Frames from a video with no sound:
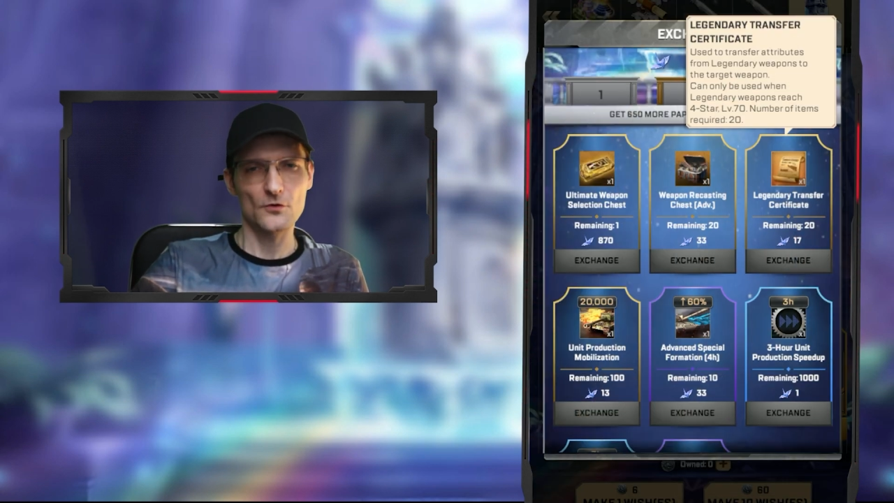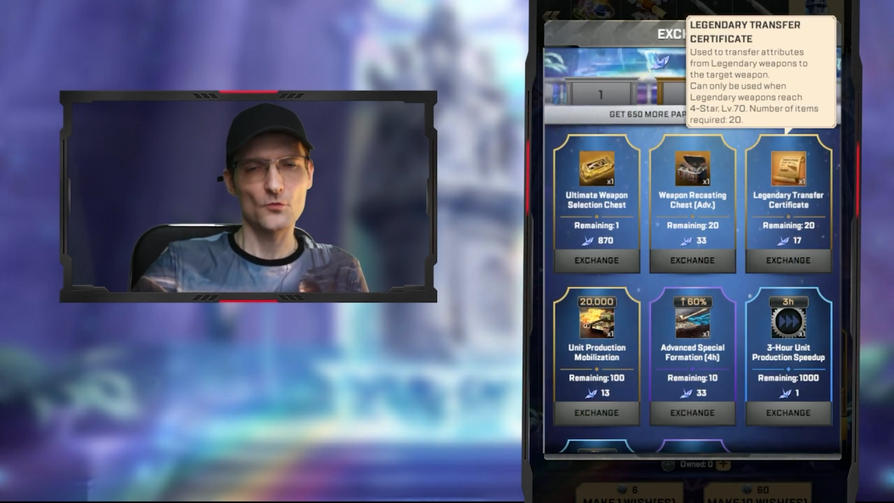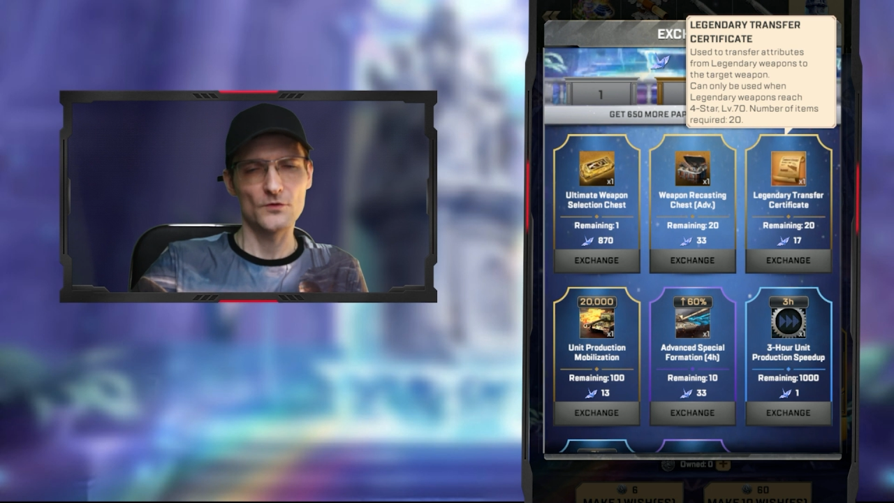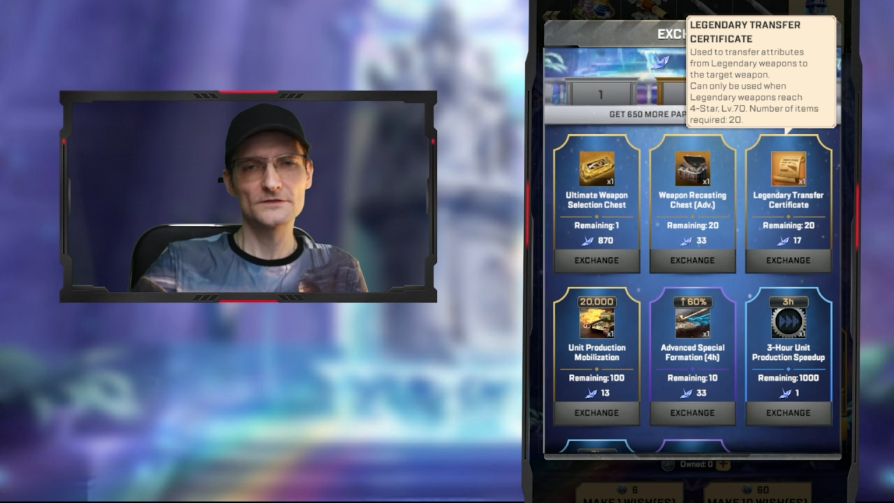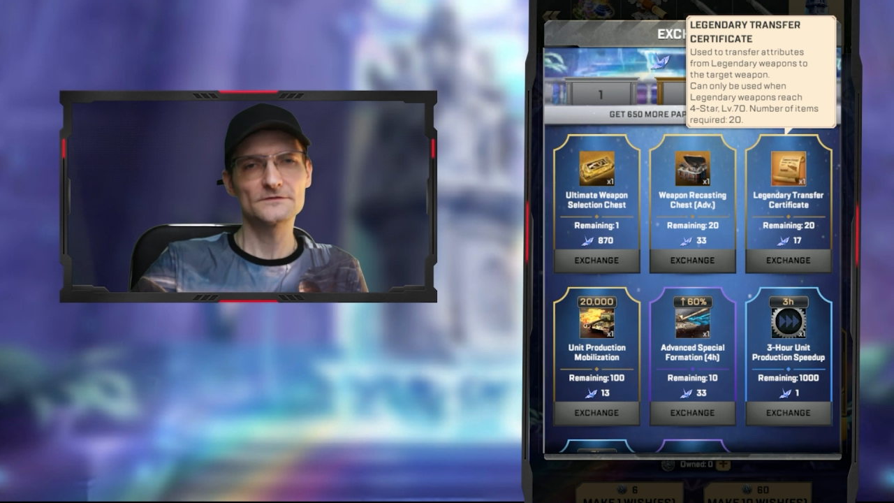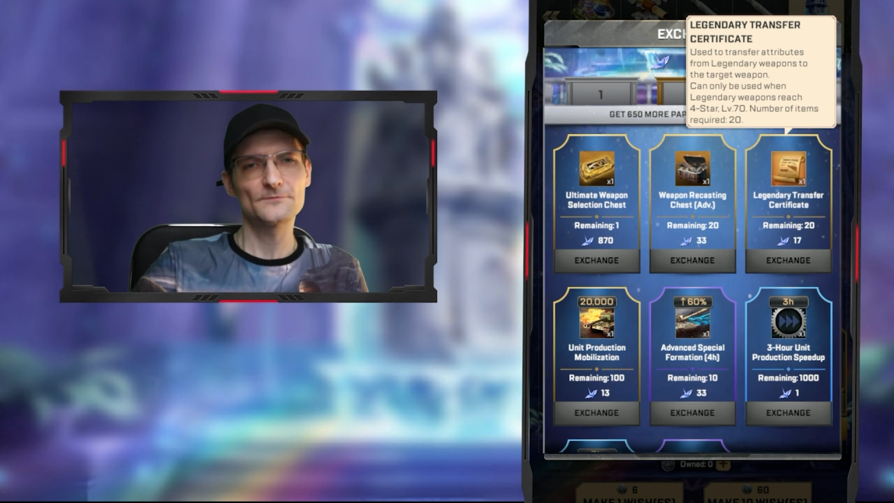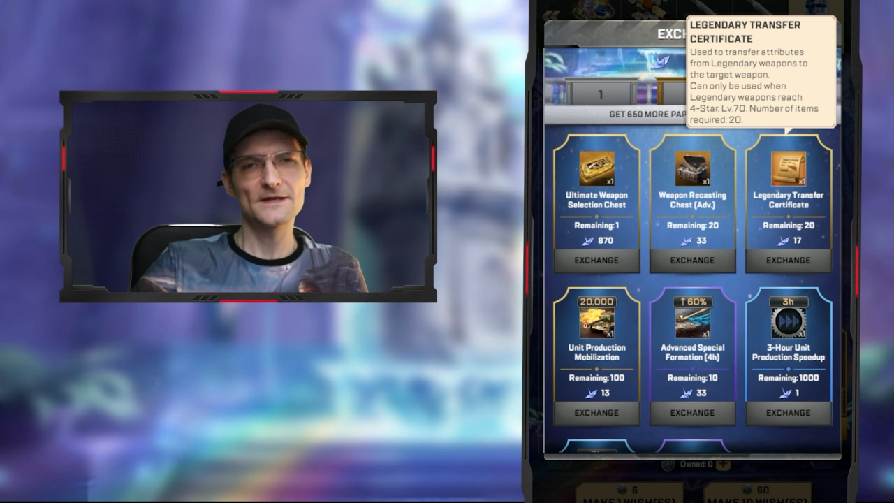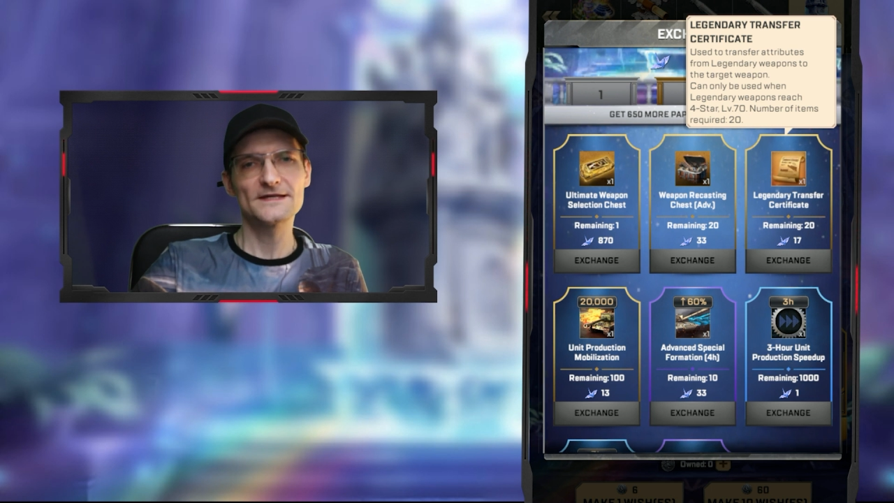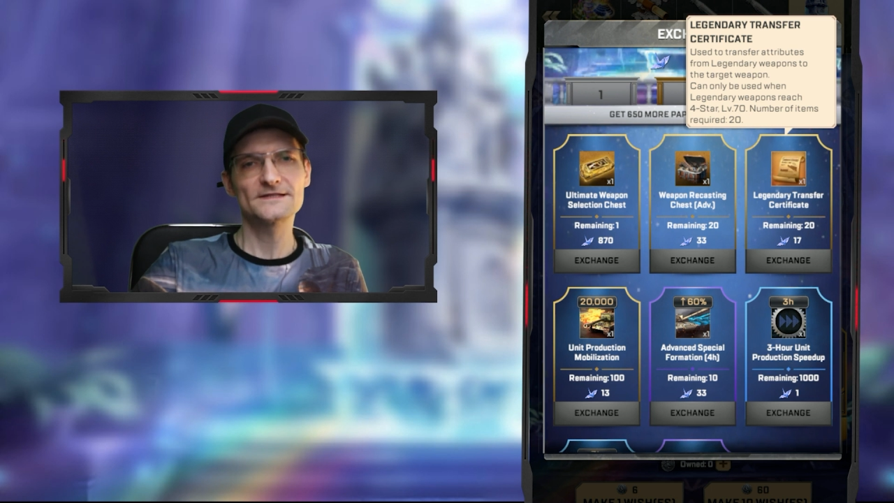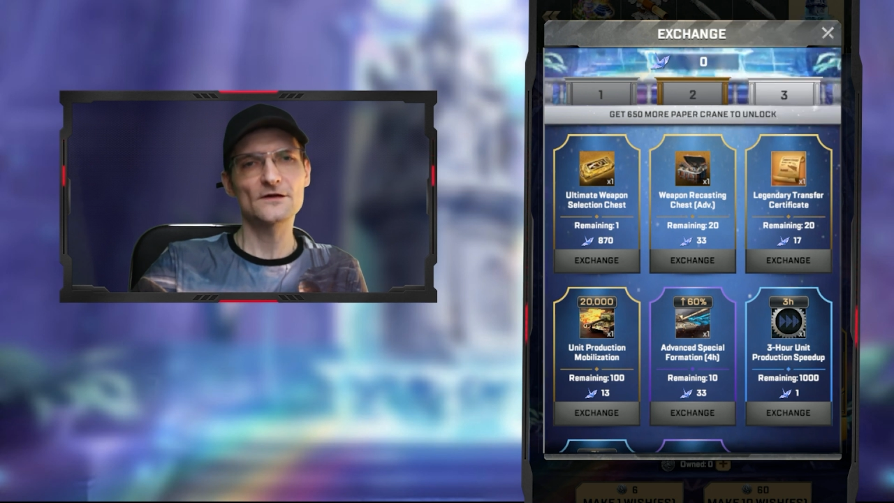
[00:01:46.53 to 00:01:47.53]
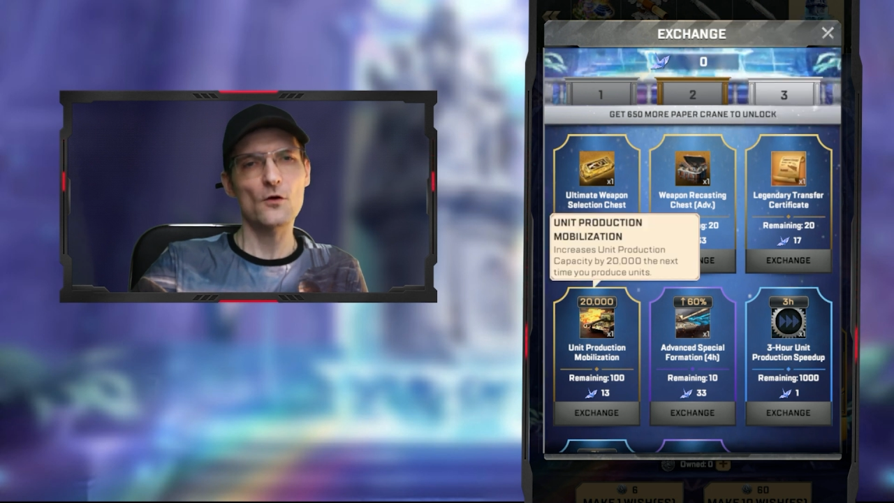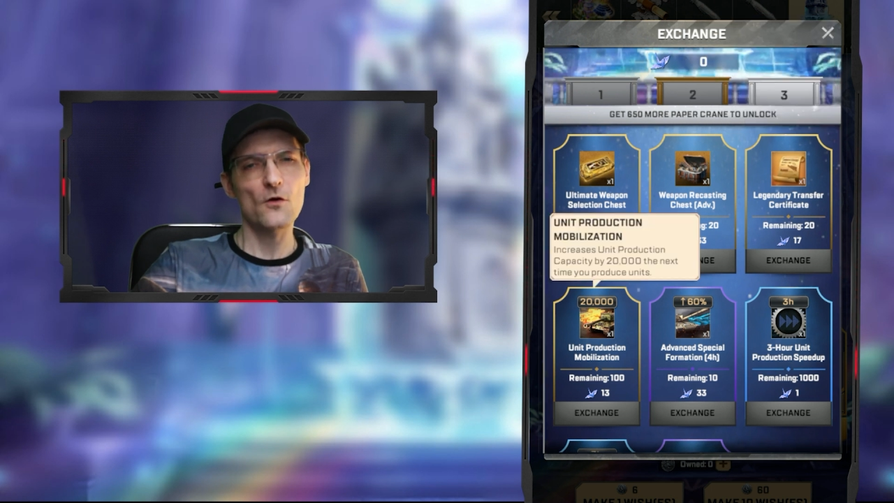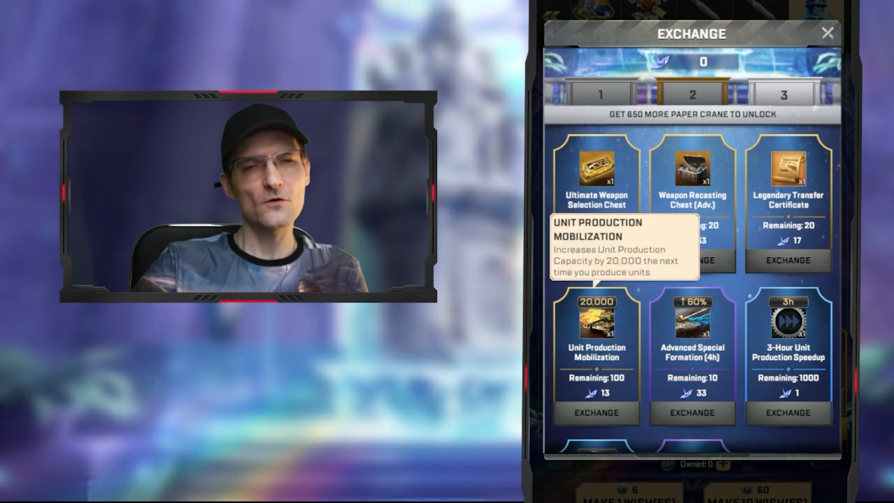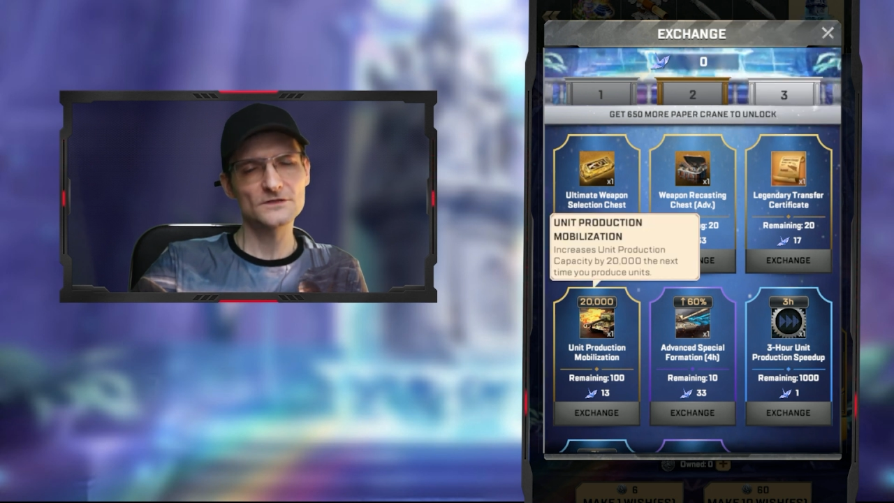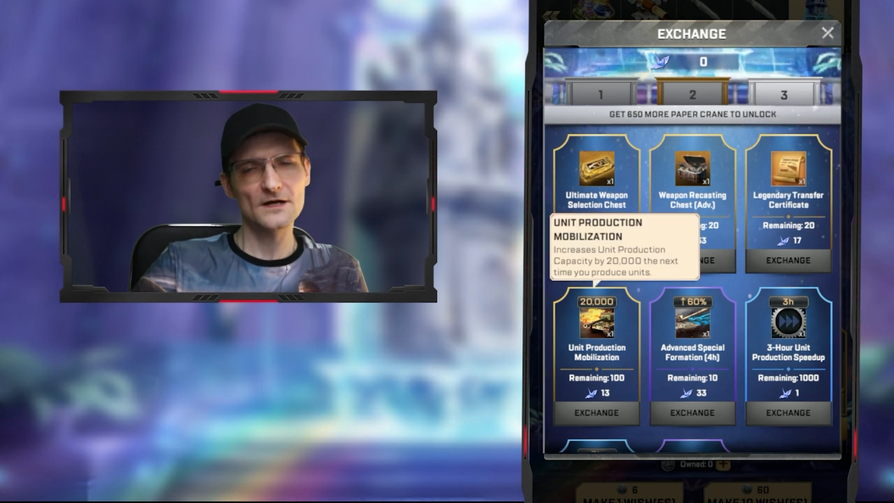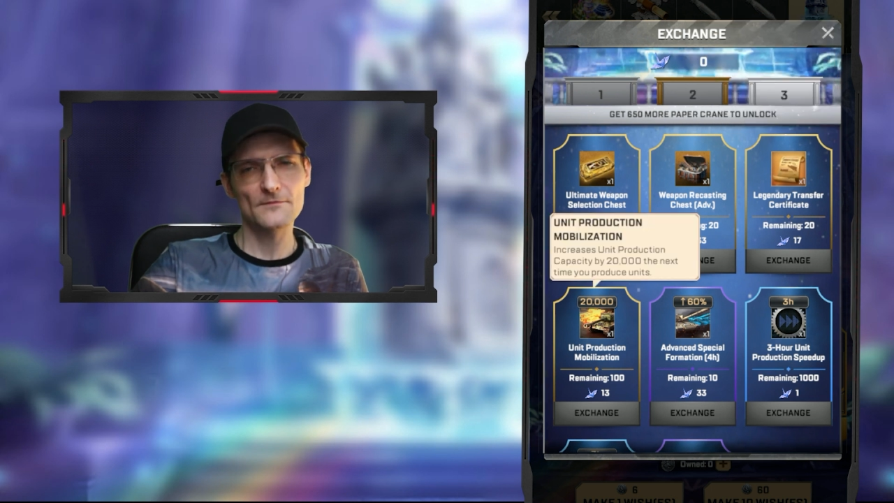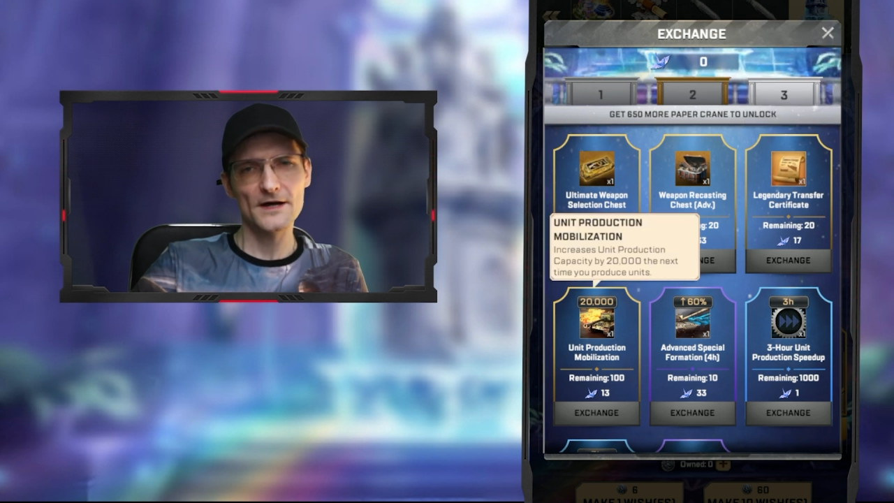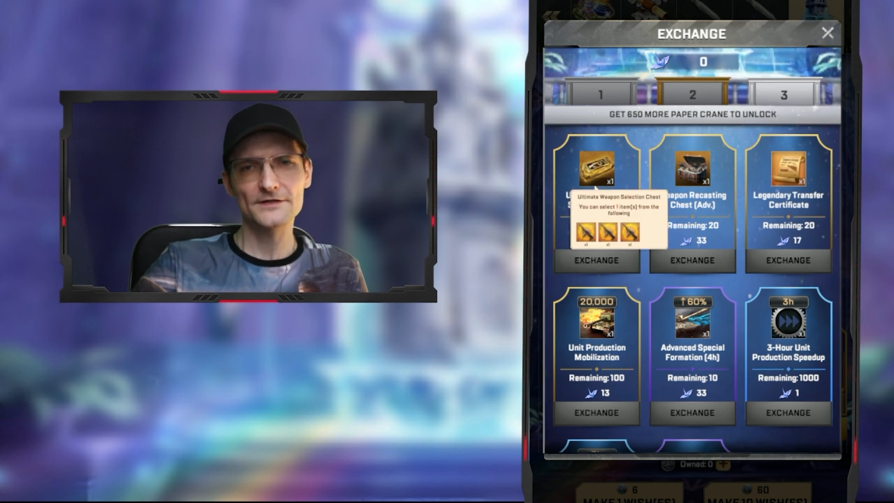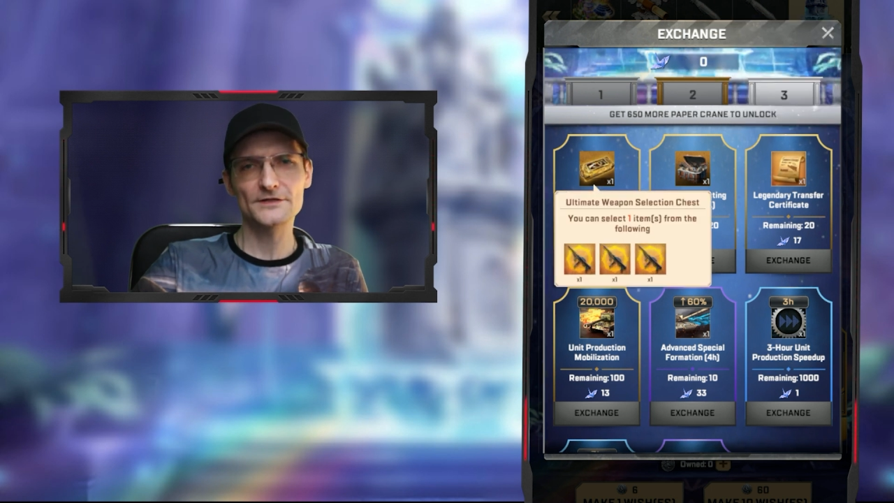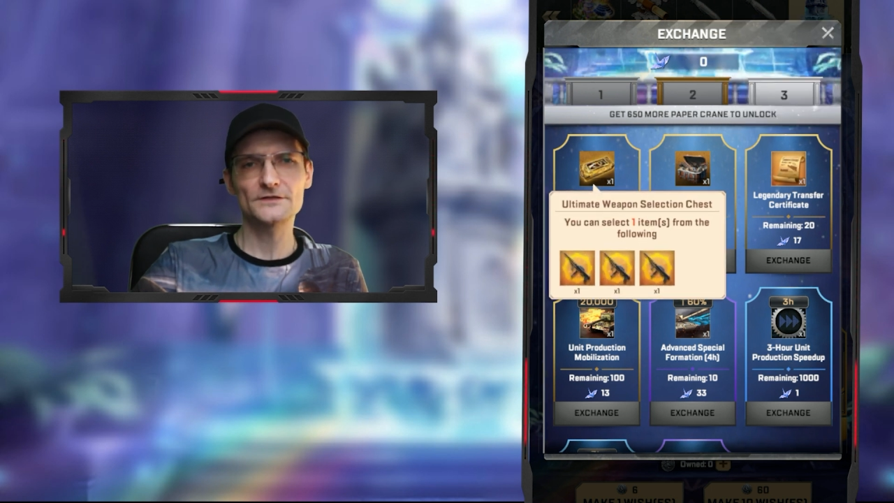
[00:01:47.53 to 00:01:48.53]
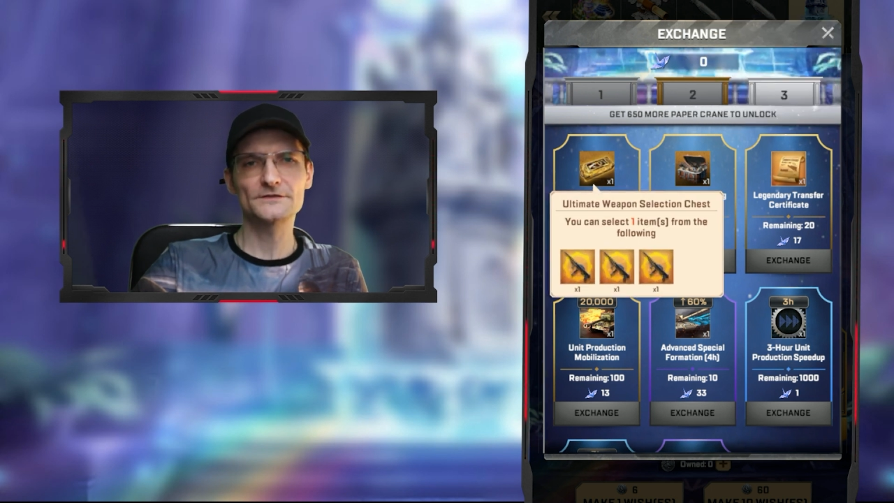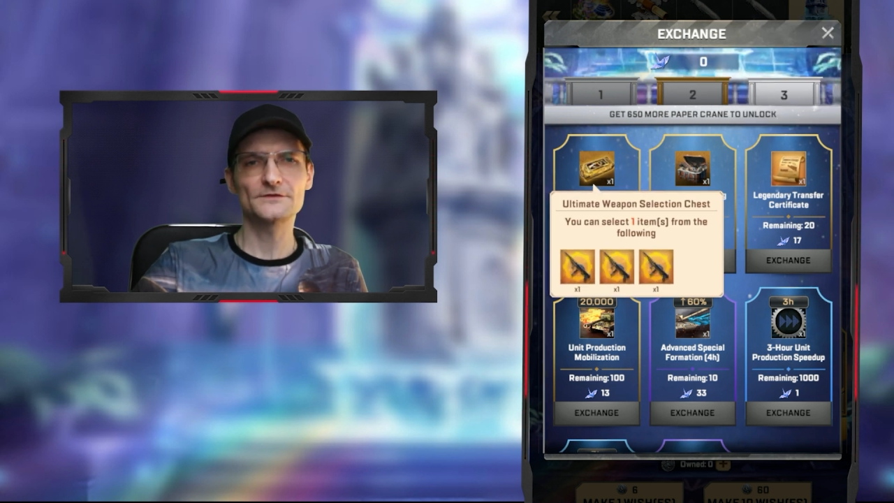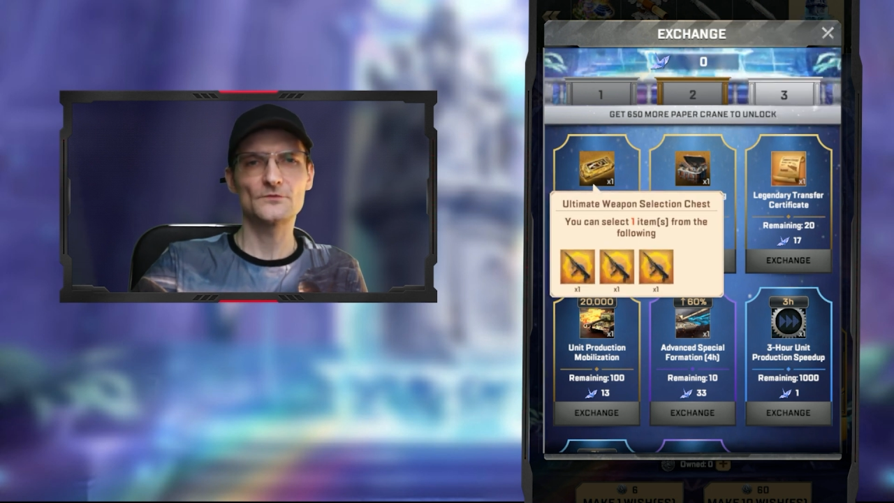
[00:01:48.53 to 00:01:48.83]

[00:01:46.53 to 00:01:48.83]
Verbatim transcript: will please all commanders